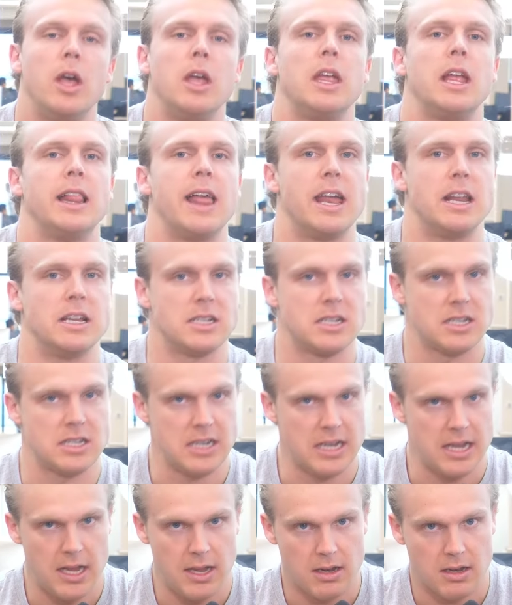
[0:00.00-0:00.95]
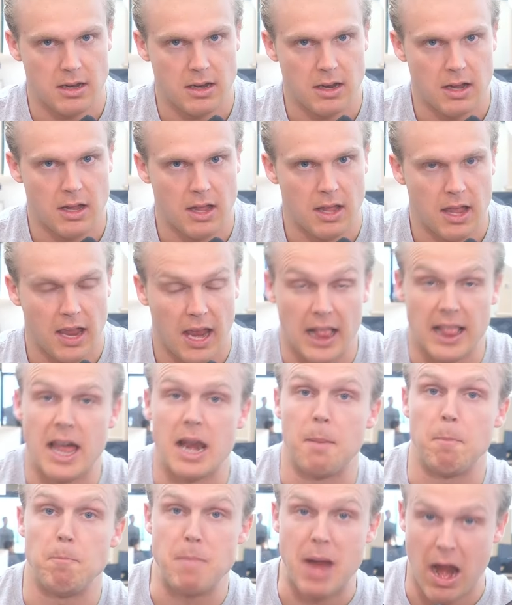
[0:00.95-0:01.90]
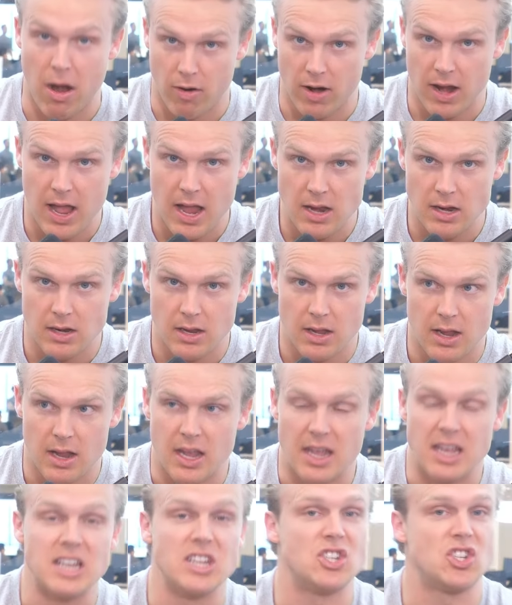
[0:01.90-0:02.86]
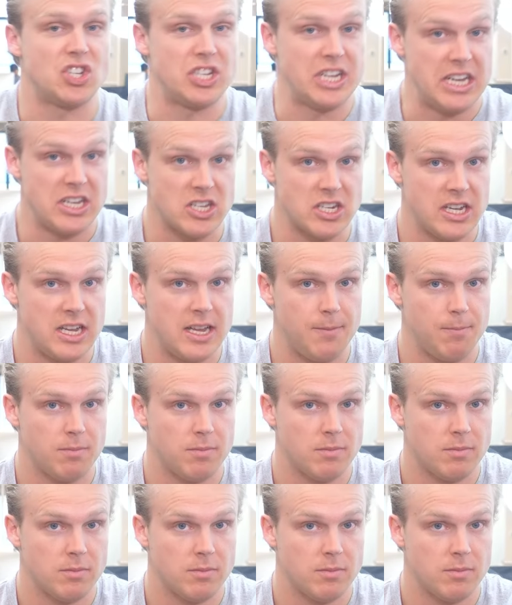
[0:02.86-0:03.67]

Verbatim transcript: You let it sit, you let it marinate, you season it.